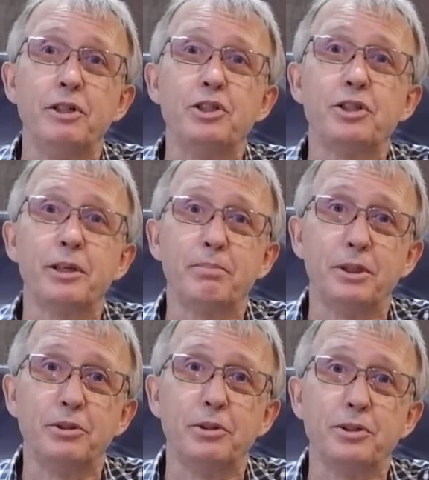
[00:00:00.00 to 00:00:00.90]
reach
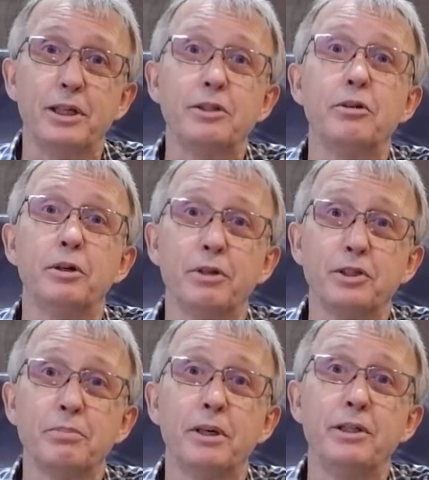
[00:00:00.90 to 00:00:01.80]
temperatures as low
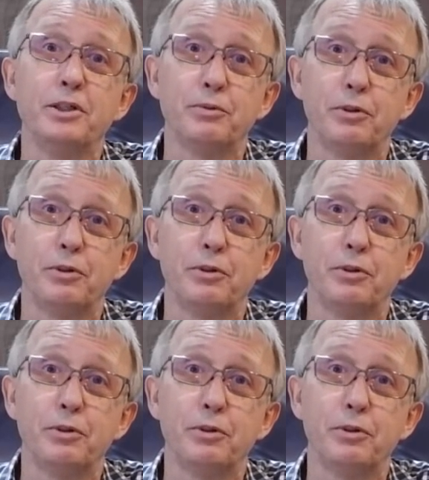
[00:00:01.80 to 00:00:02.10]
as minus